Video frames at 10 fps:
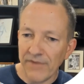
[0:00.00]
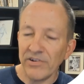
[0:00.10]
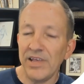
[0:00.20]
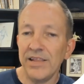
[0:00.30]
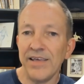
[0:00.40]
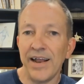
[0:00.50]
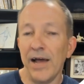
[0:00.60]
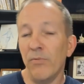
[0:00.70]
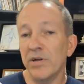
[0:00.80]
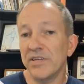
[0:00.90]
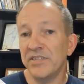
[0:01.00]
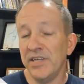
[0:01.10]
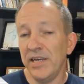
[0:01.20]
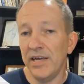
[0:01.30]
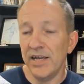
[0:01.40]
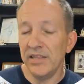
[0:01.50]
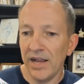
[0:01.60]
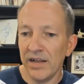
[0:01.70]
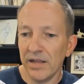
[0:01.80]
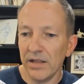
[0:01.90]
everything that I want to see.
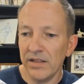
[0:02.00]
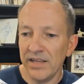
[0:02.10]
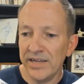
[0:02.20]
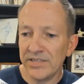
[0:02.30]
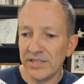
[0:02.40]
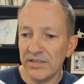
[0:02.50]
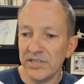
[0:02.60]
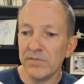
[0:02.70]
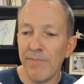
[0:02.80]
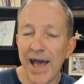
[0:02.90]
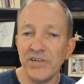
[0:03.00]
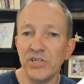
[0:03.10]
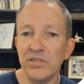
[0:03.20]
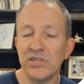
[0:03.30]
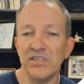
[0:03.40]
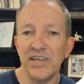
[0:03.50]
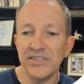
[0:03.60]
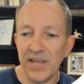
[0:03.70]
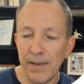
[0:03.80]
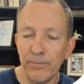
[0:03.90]
And this matches the
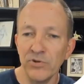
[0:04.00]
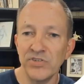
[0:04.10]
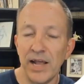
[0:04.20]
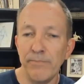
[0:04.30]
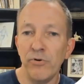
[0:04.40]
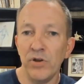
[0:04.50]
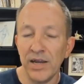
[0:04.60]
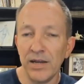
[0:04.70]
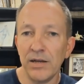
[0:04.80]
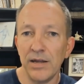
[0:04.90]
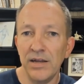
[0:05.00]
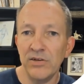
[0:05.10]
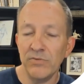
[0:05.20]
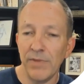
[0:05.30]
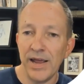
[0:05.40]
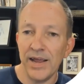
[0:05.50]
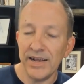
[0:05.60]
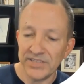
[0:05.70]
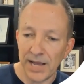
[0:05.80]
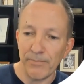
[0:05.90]
examples that I put into my
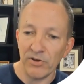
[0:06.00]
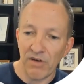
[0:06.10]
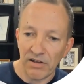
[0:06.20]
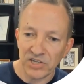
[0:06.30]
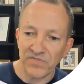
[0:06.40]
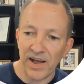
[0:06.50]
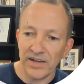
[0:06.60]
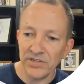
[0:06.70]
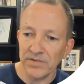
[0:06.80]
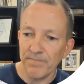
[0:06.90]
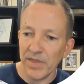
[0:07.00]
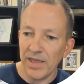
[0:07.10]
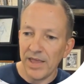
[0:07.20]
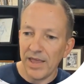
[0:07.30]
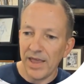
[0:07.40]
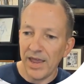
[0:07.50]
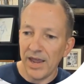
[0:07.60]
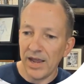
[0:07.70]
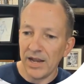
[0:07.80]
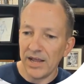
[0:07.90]
example knowledge files.
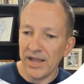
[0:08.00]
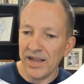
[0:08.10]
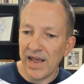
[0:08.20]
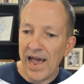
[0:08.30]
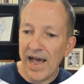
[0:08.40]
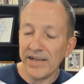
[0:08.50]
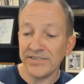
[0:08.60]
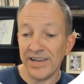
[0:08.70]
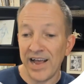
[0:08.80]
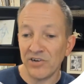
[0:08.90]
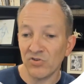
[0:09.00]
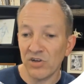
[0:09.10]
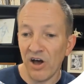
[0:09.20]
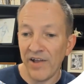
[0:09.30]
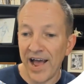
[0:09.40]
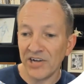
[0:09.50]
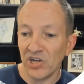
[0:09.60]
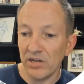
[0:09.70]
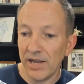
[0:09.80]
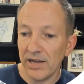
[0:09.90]
And it has an actual call to
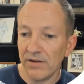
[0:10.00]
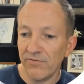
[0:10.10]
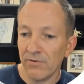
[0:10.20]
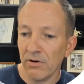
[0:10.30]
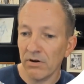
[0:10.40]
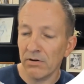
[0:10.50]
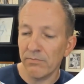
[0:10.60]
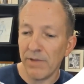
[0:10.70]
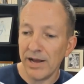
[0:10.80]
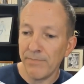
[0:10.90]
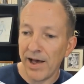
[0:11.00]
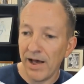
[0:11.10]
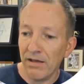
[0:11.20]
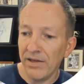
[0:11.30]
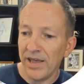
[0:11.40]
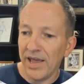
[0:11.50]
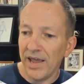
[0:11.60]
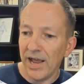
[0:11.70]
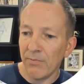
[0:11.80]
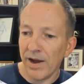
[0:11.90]
action link for MindPal.
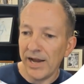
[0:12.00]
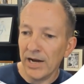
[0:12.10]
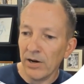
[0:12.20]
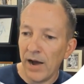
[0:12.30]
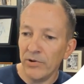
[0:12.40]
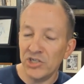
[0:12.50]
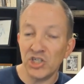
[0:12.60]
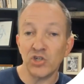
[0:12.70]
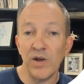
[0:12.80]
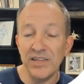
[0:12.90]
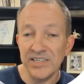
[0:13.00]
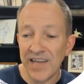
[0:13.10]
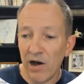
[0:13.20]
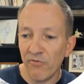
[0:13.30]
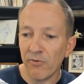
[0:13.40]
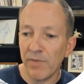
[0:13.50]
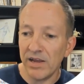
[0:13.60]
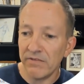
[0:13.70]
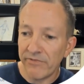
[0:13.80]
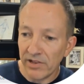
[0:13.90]
And right here, I would just trade this out for
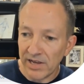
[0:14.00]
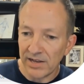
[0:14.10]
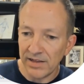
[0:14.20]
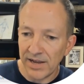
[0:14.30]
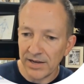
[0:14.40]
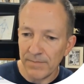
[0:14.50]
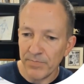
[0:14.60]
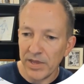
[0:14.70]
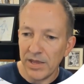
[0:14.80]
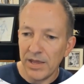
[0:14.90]
my affiliate link.